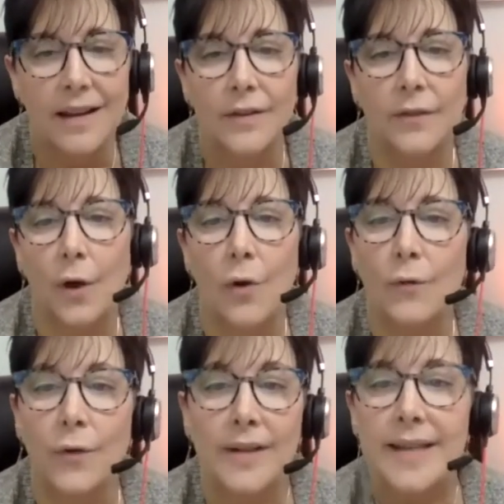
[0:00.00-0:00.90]
So
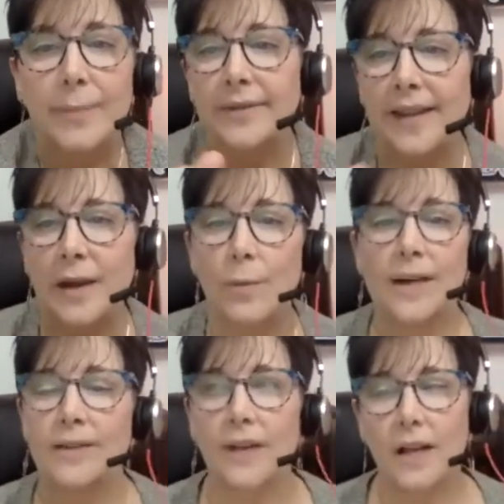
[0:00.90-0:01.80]
for example, day
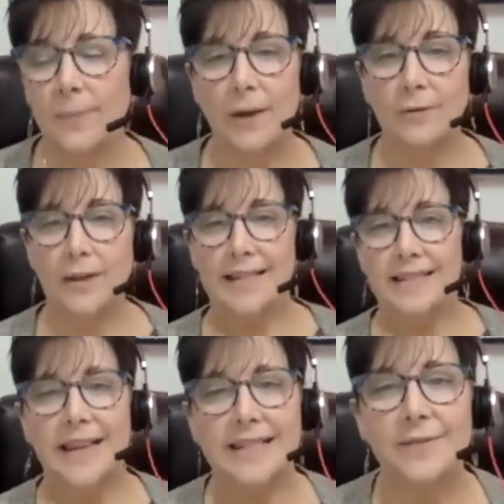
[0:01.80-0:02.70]
1 is all about
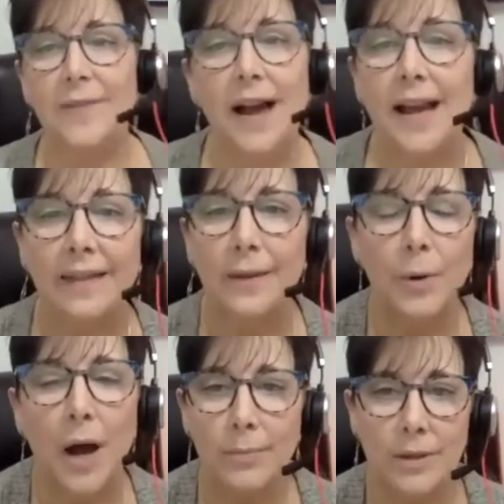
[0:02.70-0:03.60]
identifying the
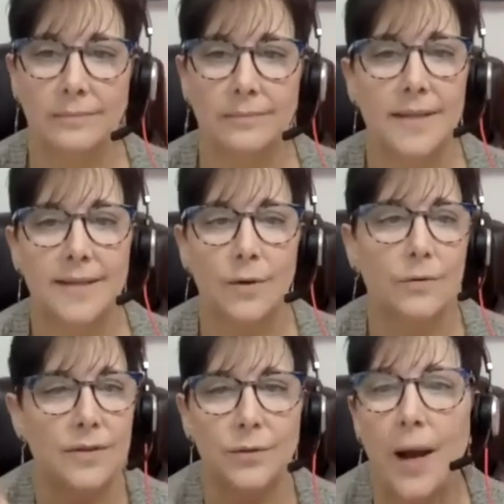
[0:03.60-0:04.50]
problem. So
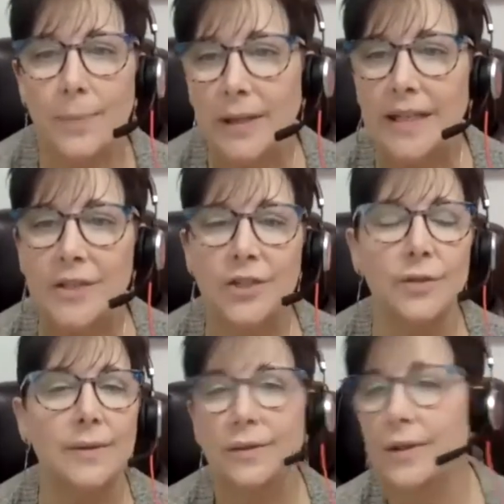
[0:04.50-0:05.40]
describing the
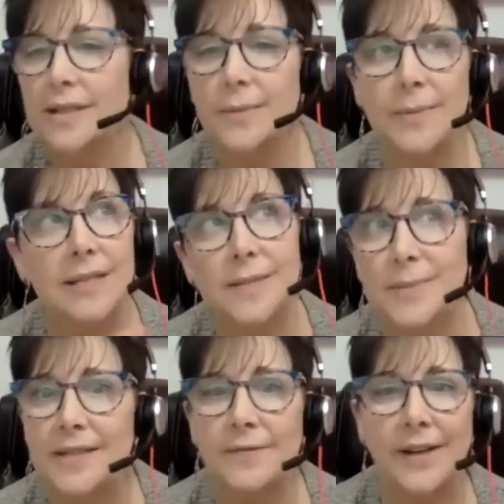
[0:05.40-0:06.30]
issue and learning to be as
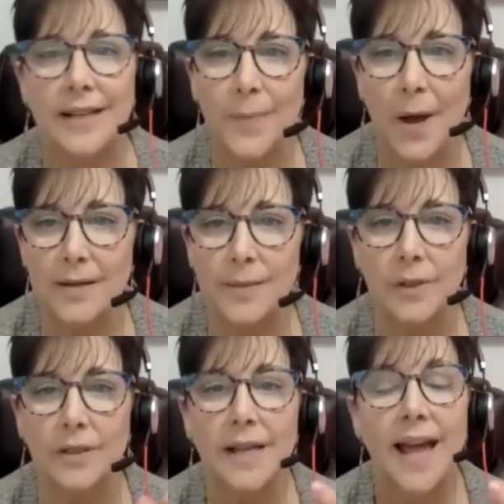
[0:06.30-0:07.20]
specific as possible.